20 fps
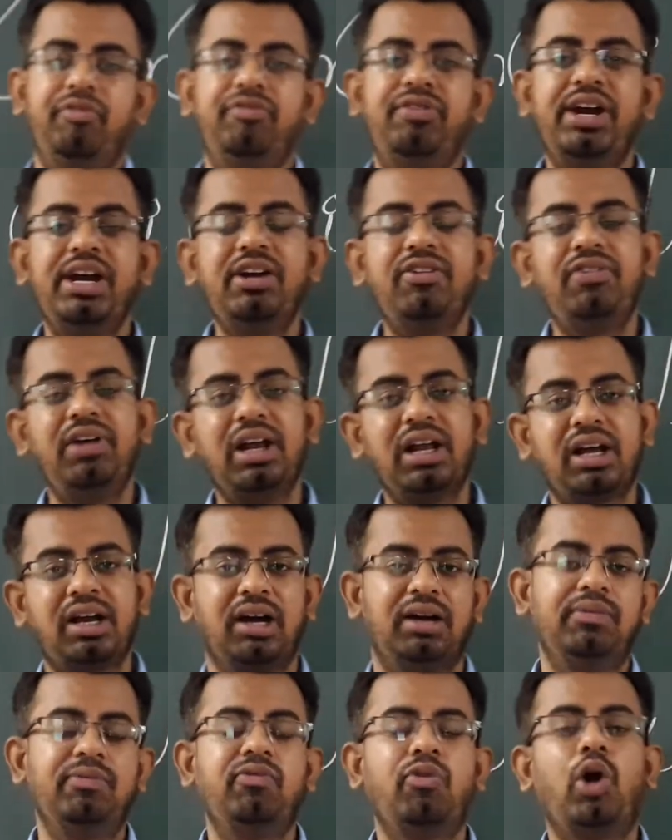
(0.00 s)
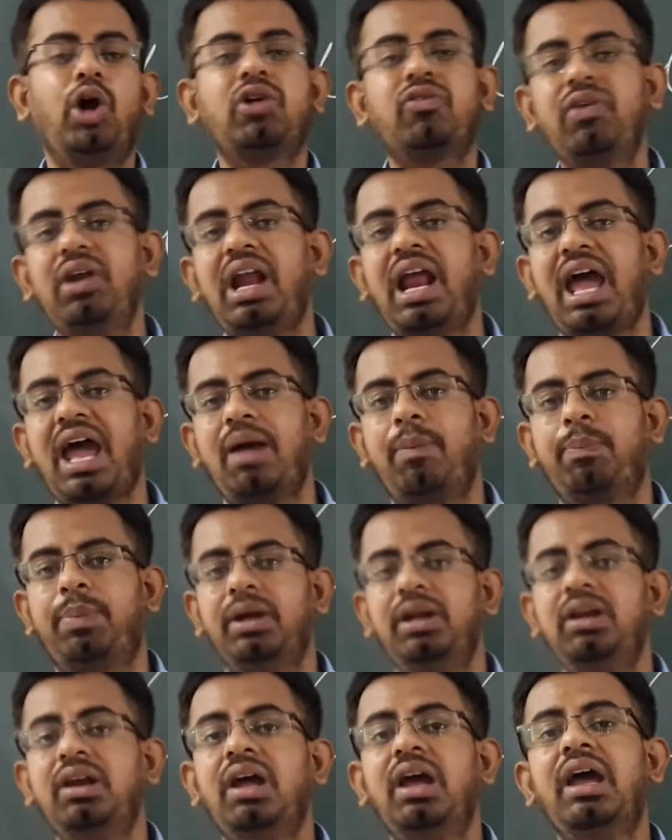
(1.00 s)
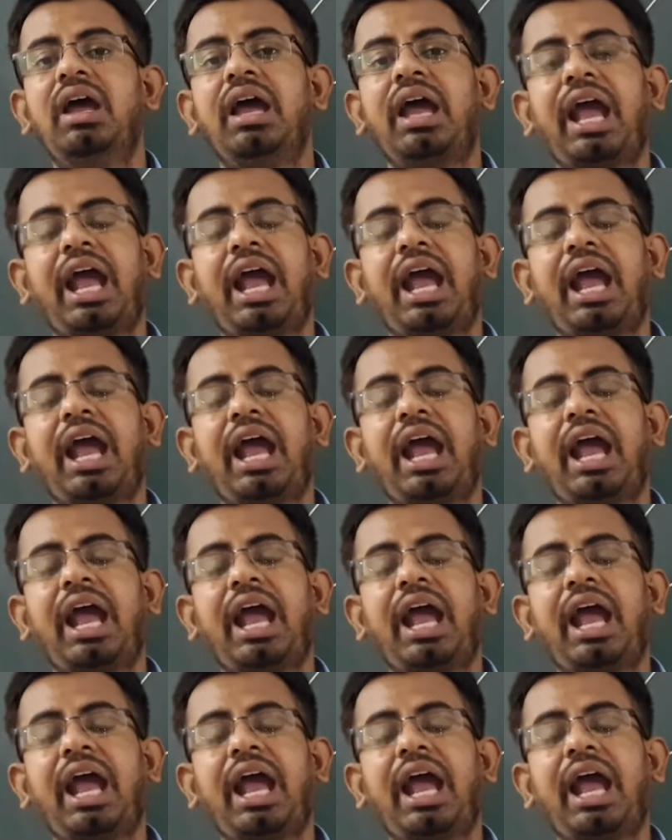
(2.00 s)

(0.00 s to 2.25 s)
wind will come, what will happen?